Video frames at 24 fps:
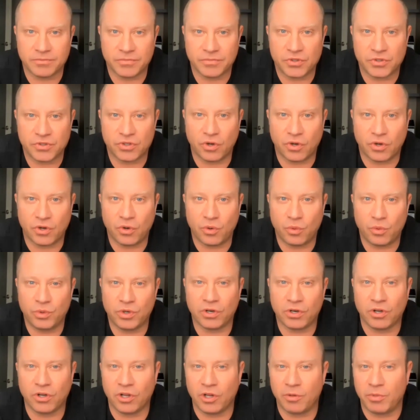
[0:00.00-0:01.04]
So
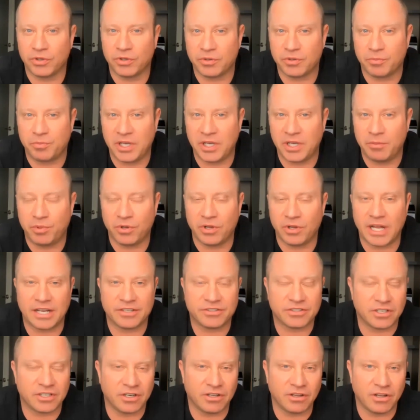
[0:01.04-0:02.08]
we're all about the people
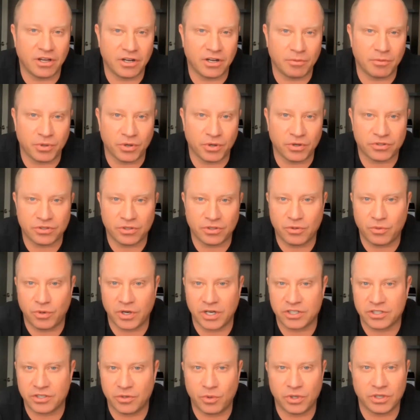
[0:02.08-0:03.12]
asking a lot of personal
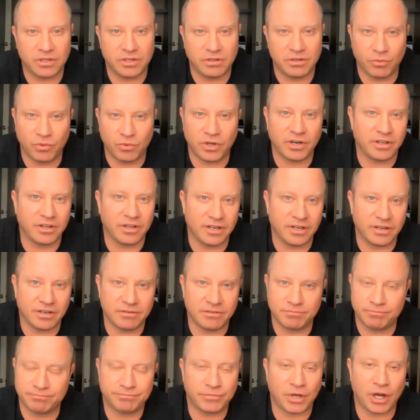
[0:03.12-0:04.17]
questions. What what are they
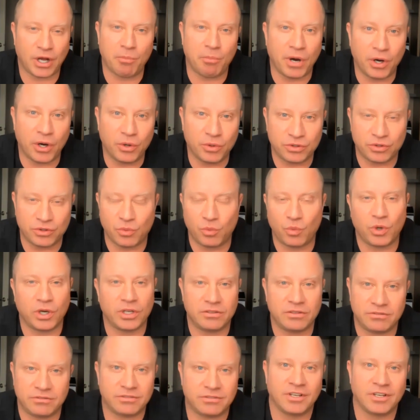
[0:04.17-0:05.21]
about? What